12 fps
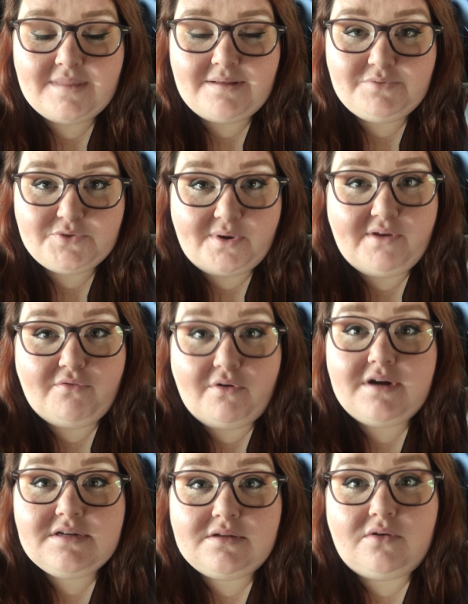I'm
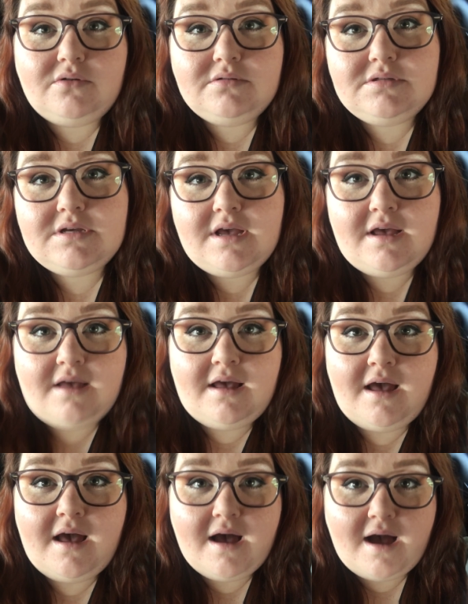24 years old.
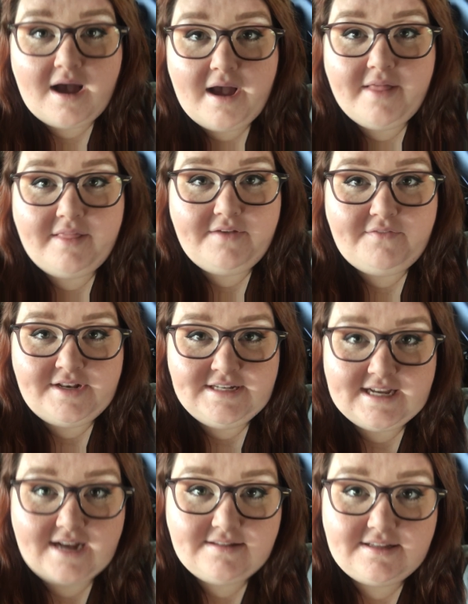I live in
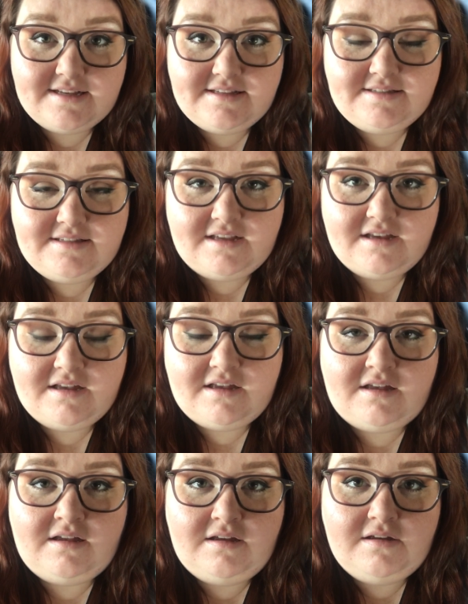Texas
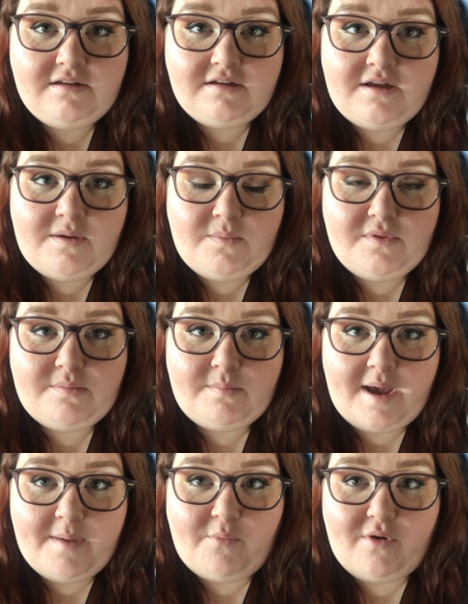with
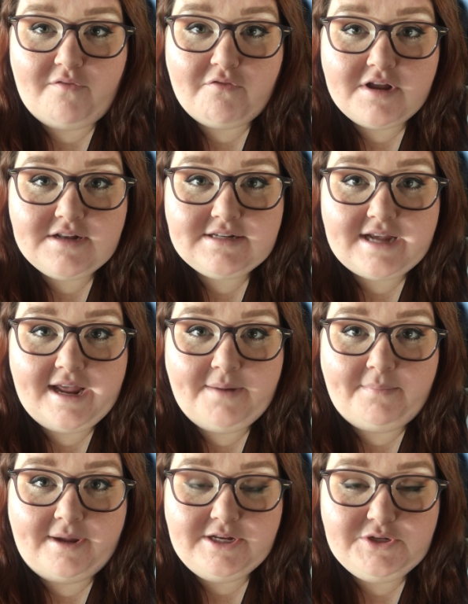my boyfriend
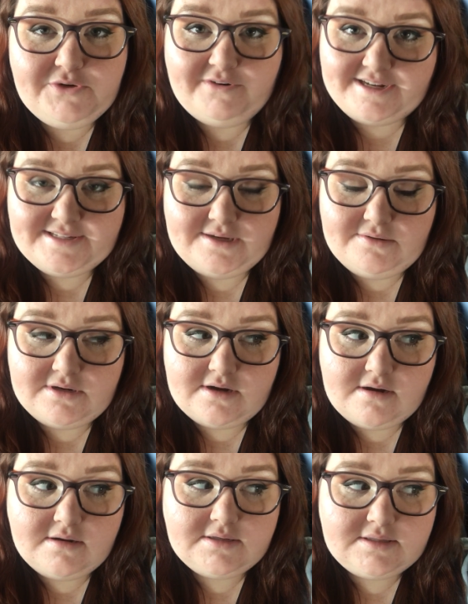and my 2 rescue
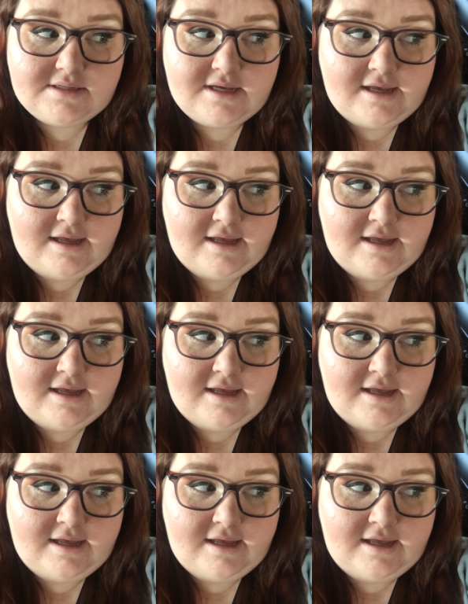dogs.